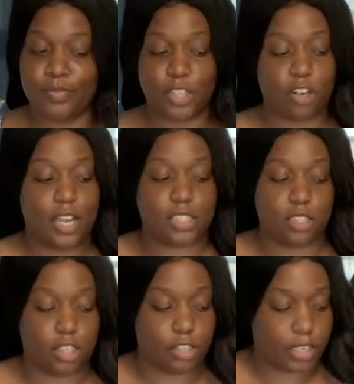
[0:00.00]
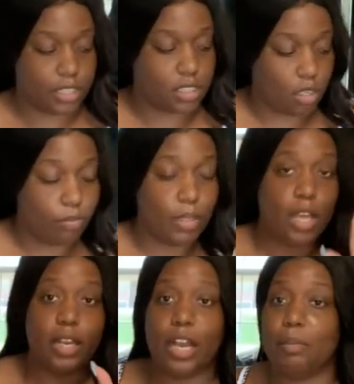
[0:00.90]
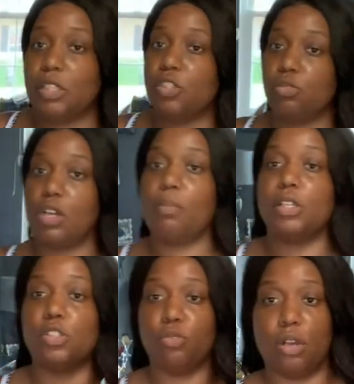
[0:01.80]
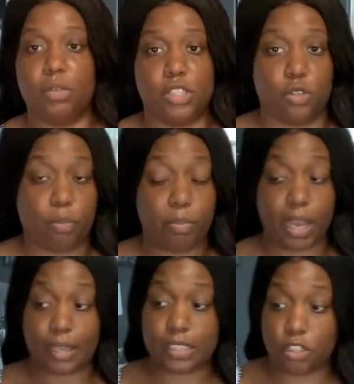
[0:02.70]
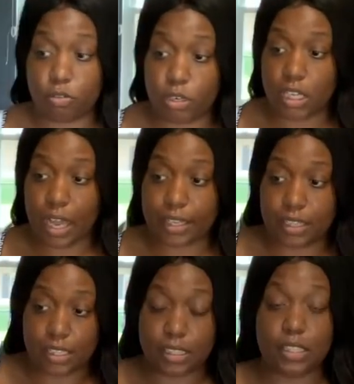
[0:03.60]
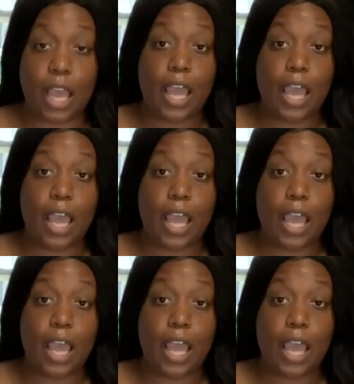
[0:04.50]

Your girl has a look in her head, so coming soon, coming soon, coming soon. But I still really like this,